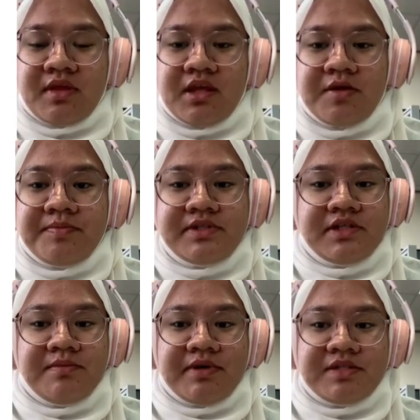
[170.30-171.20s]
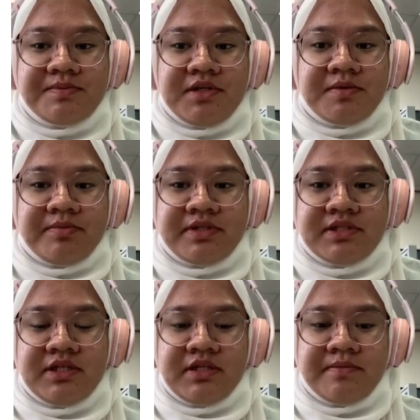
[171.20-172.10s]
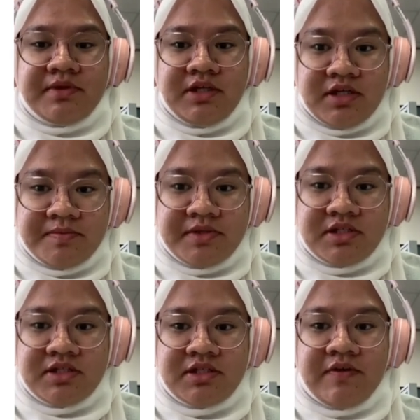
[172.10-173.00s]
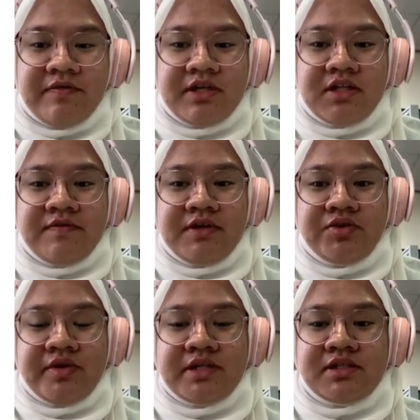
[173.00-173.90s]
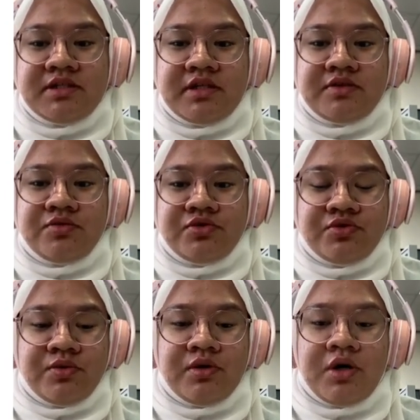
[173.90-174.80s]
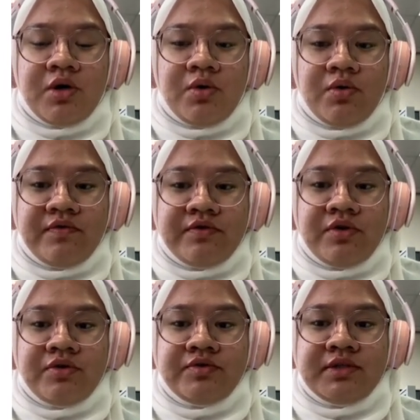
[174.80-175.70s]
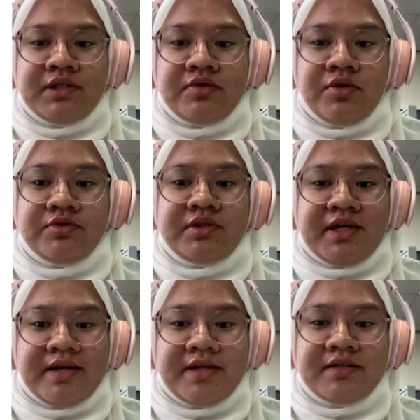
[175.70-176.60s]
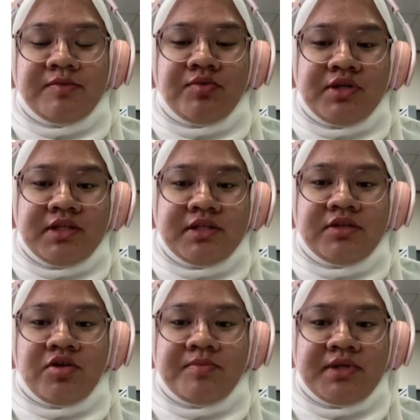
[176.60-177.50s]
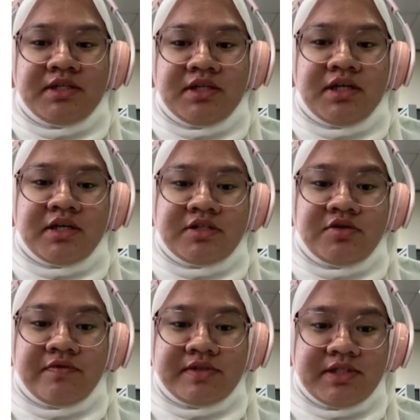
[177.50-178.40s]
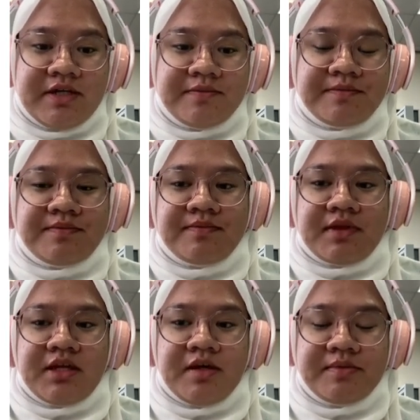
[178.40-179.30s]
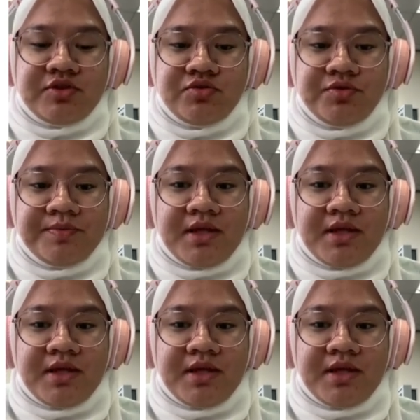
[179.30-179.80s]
The person must be a person in a position effectively to exercise control over or to direct the political or military action of a state. Number 2,